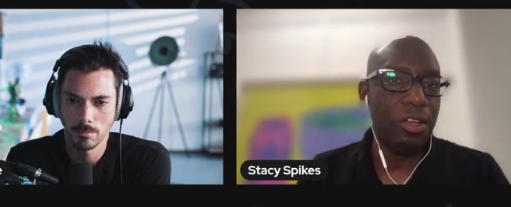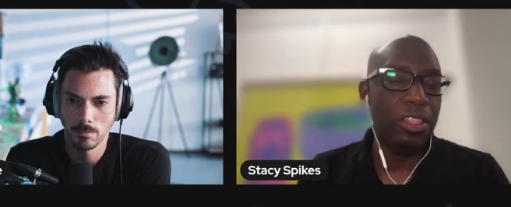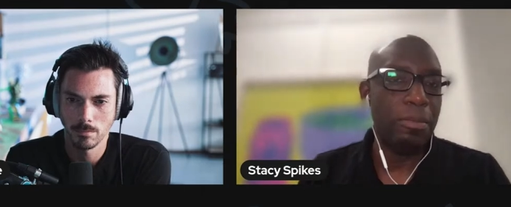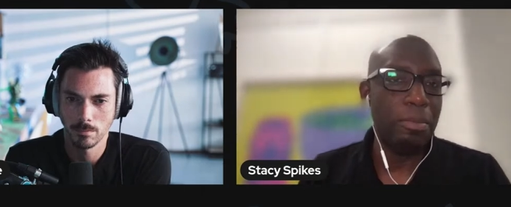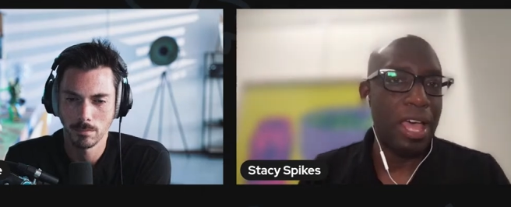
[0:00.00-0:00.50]
Speaker 1: on the
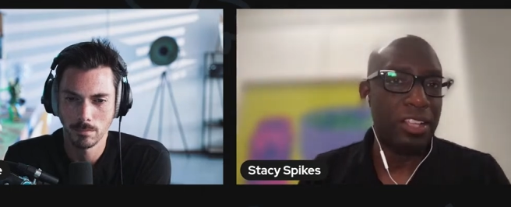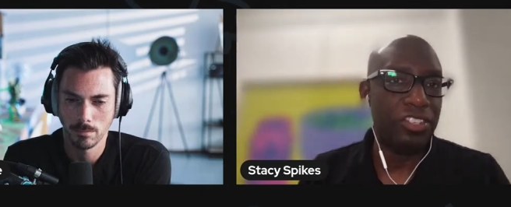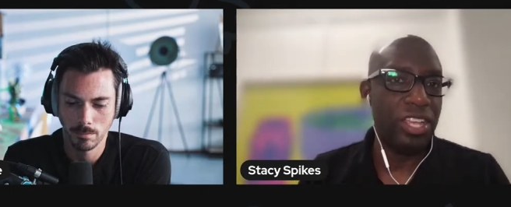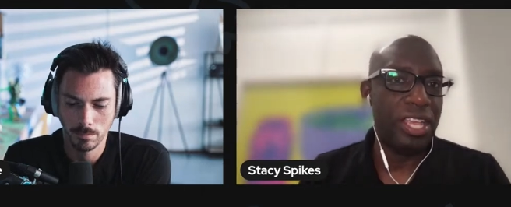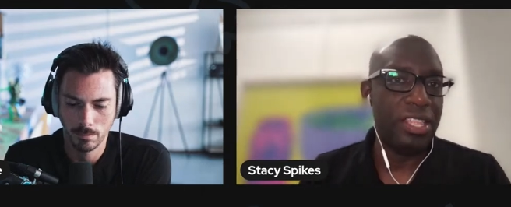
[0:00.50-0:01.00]

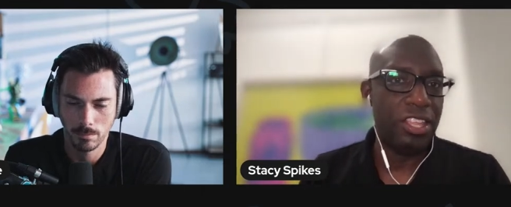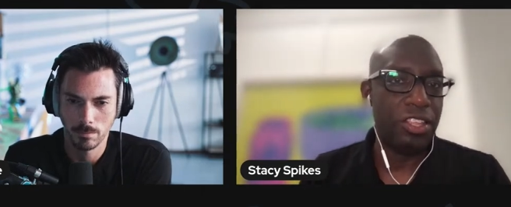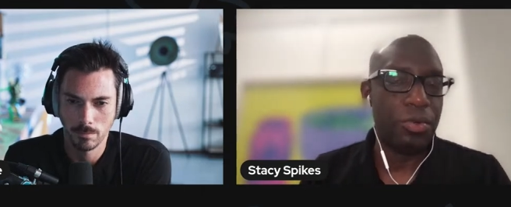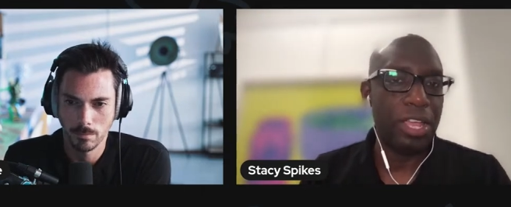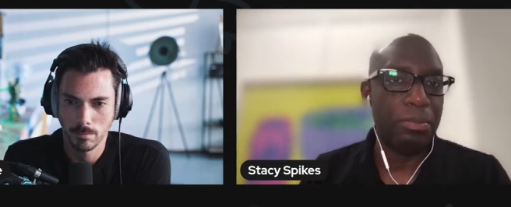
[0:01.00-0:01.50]
blockchain that you're
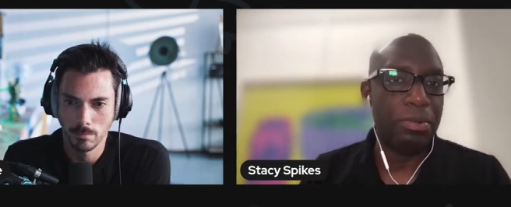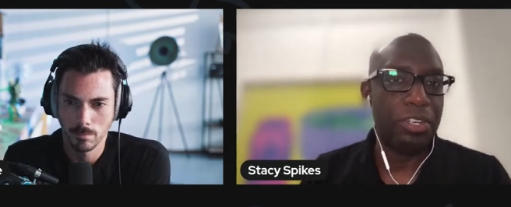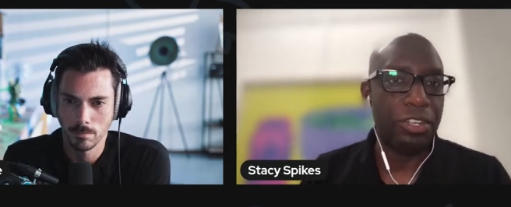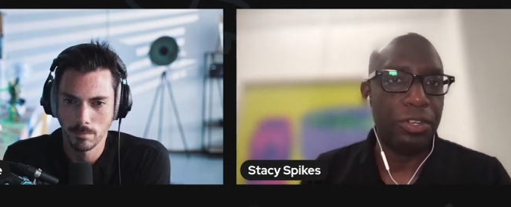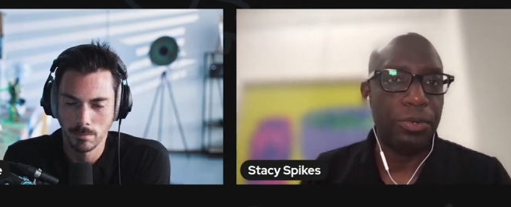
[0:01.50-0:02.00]
able to
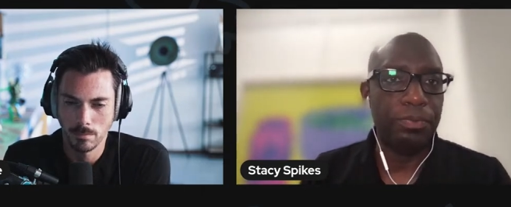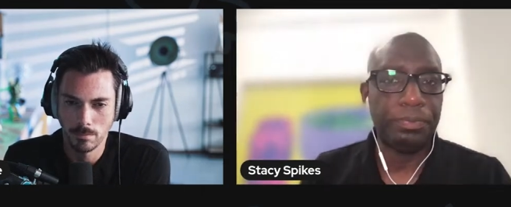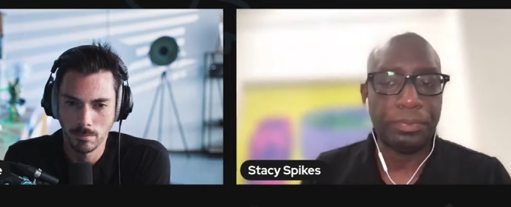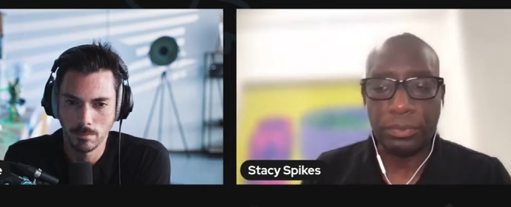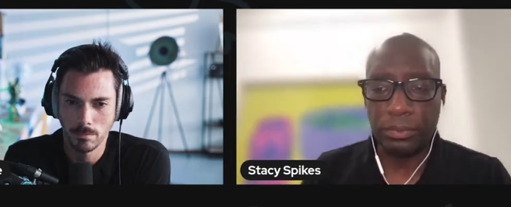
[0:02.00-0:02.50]
do
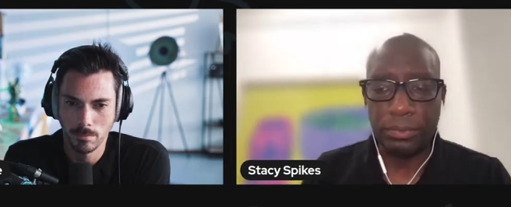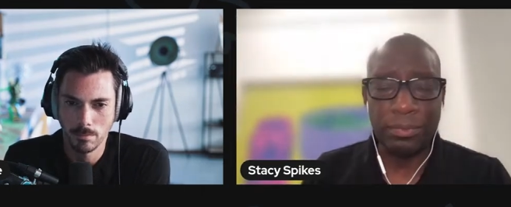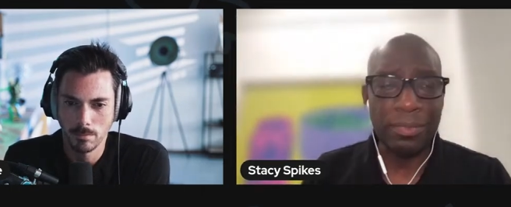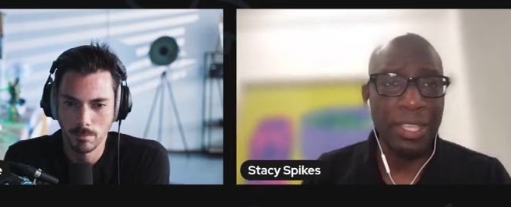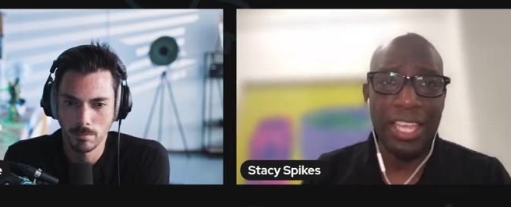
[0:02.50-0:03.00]

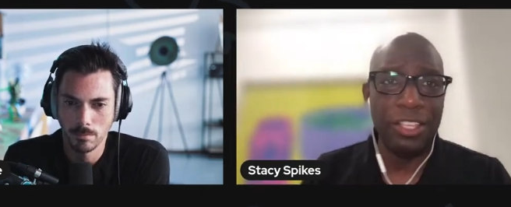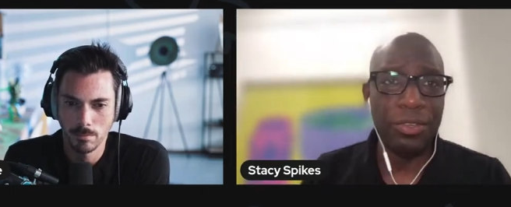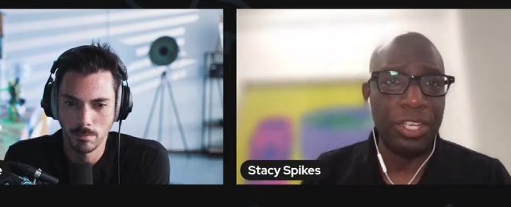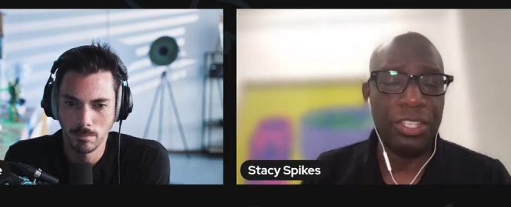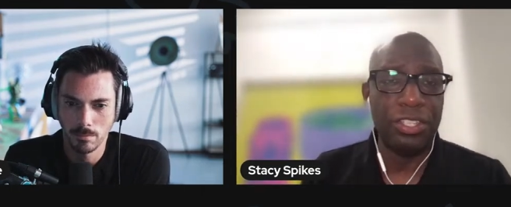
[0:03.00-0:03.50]
that you
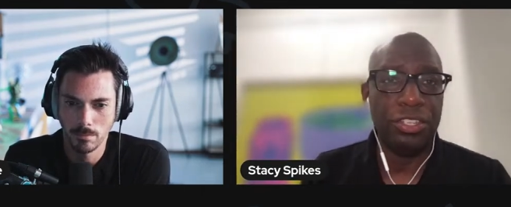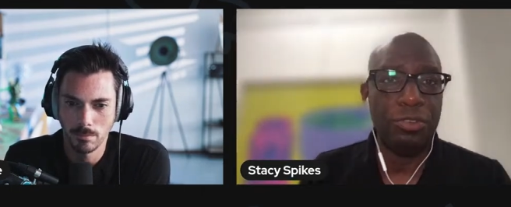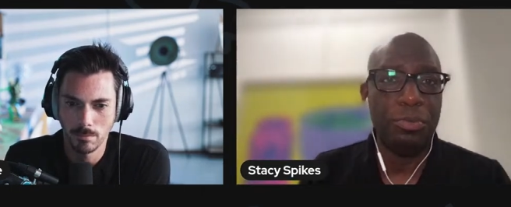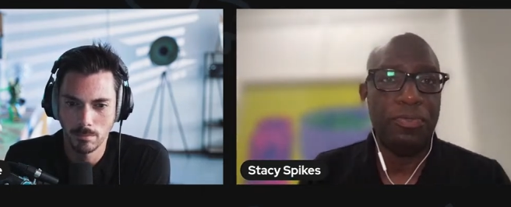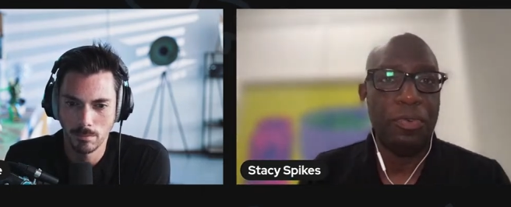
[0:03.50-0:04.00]
couldn't do
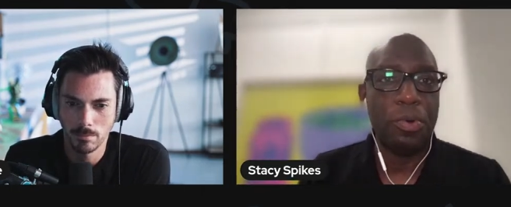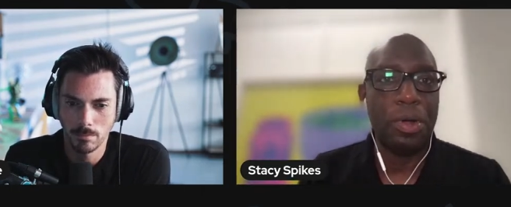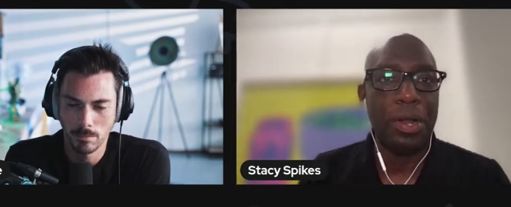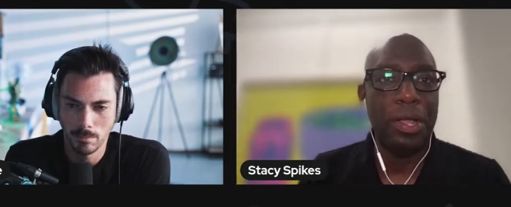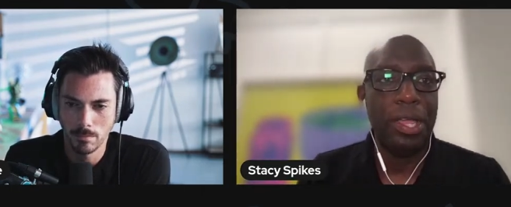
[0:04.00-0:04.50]
before.